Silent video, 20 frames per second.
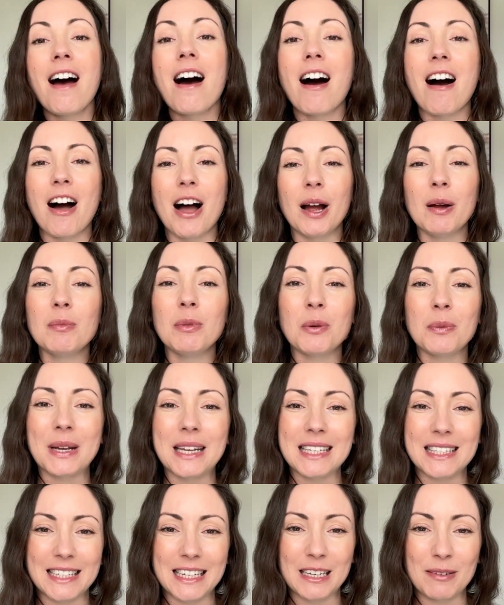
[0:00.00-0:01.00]
I'm
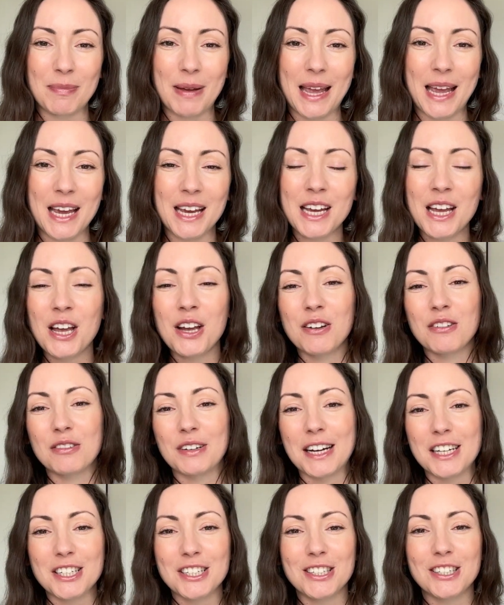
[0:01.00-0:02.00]
Louise Digby,
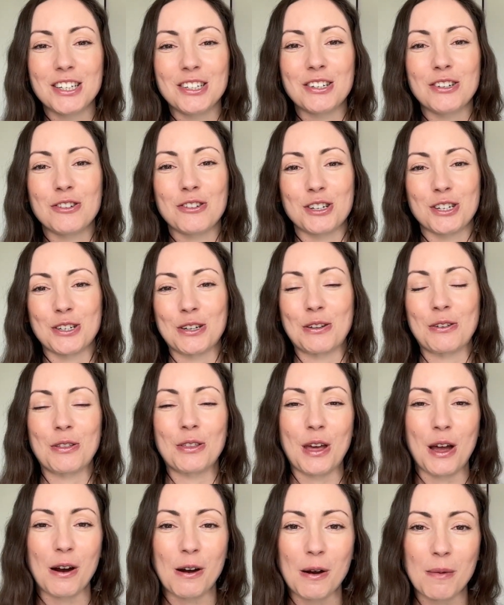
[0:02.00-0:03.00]
registered nutritional
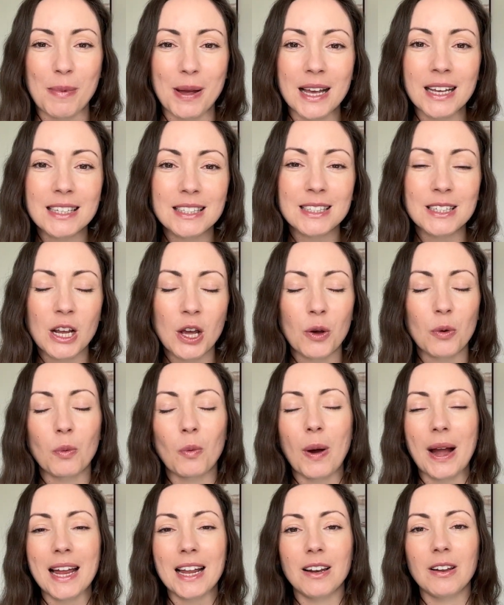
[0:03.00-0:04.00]
therapist,
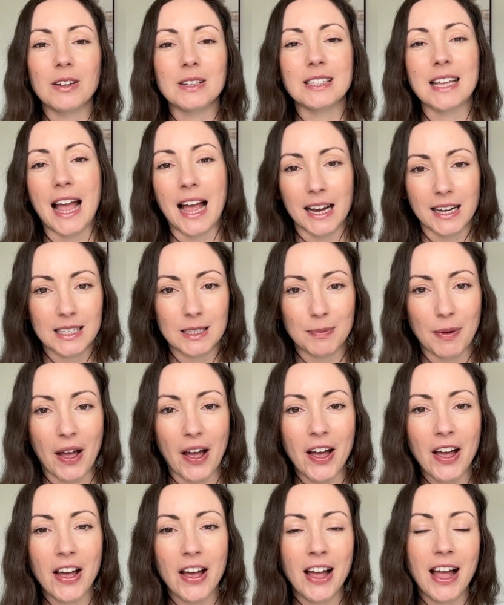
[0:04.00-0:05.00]
weight loss
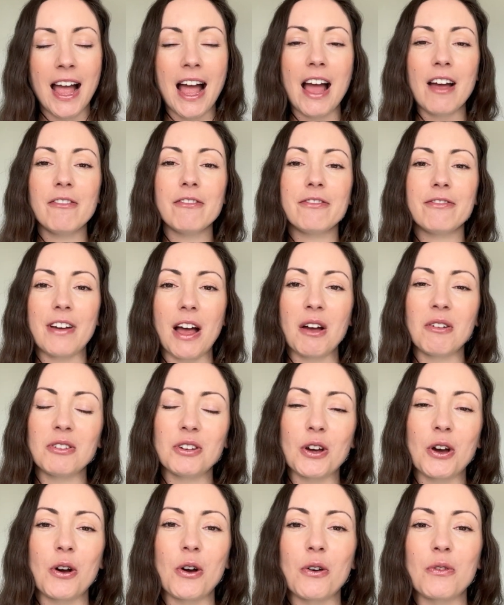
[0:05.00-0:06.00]
expert, and
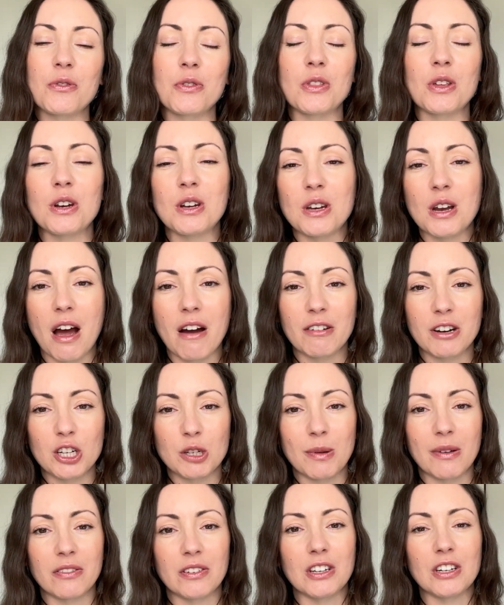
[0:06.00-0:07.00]
founder of the Nourish
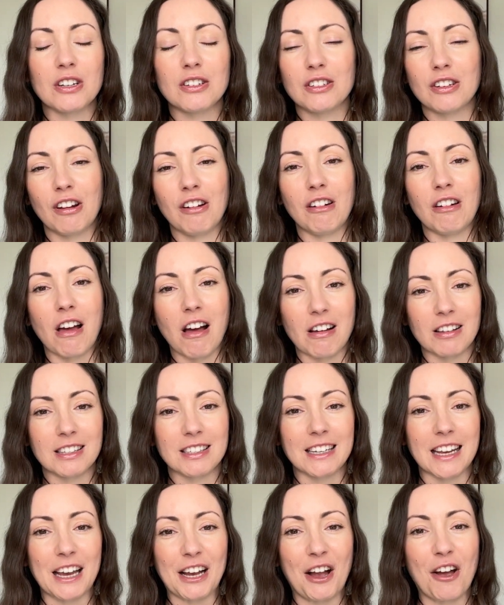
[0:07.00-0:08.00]
Method to
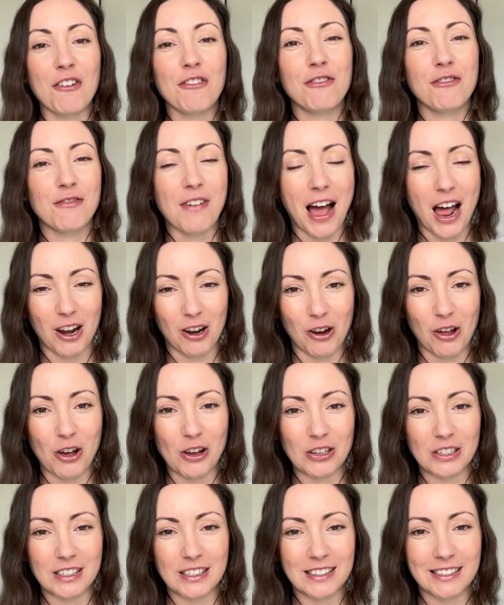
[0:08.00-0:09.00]
lasting fat
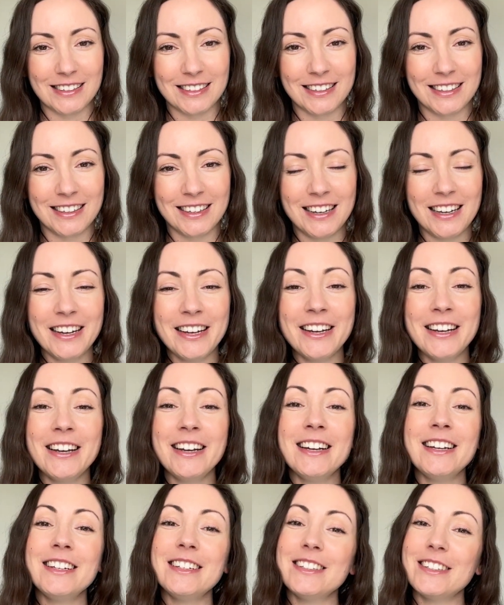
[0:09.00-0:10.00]
loss.
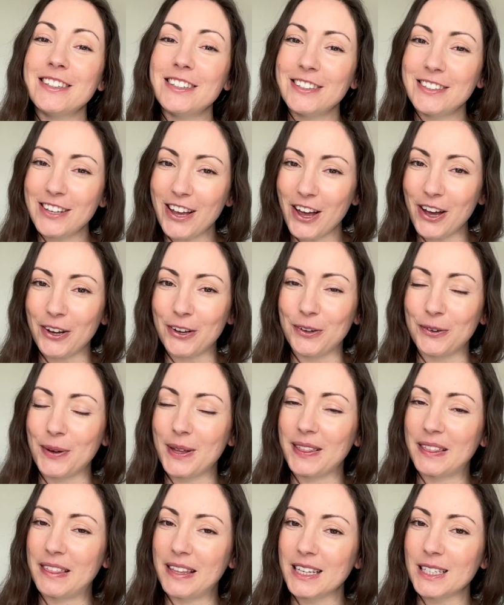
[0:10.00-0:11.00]

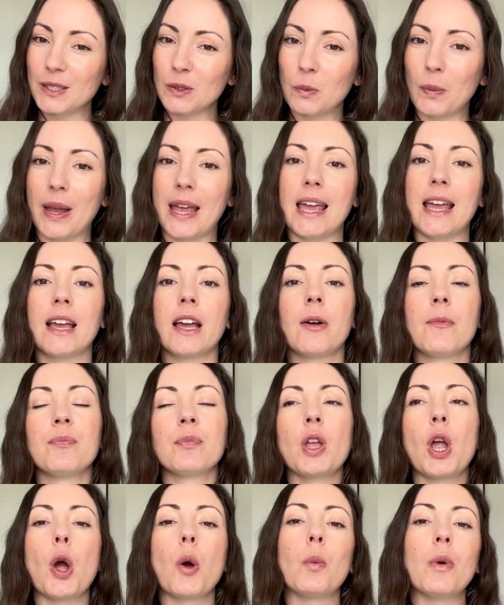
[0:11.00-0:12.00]
So this week,
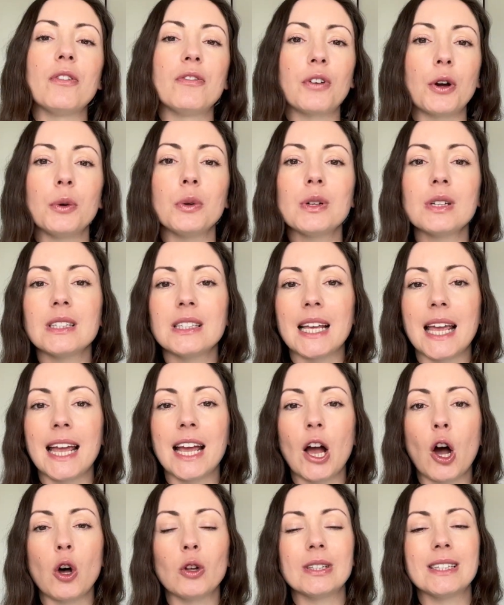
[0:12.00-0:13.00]
we're
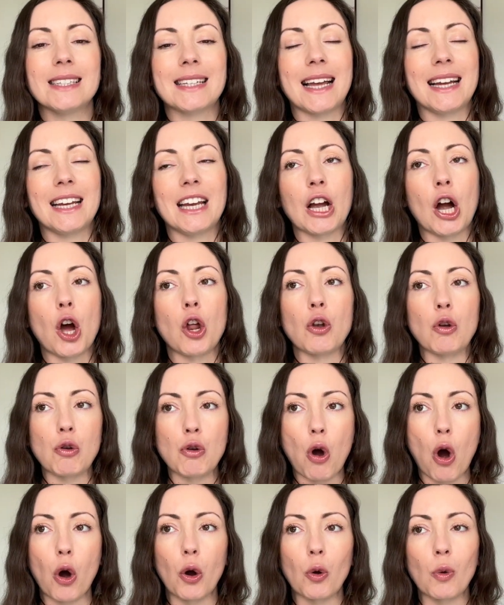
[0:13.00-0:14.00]
focusing on saying
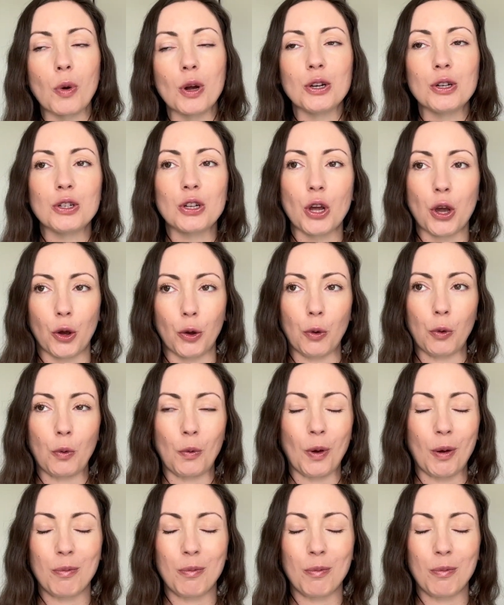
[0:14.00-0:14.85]
no to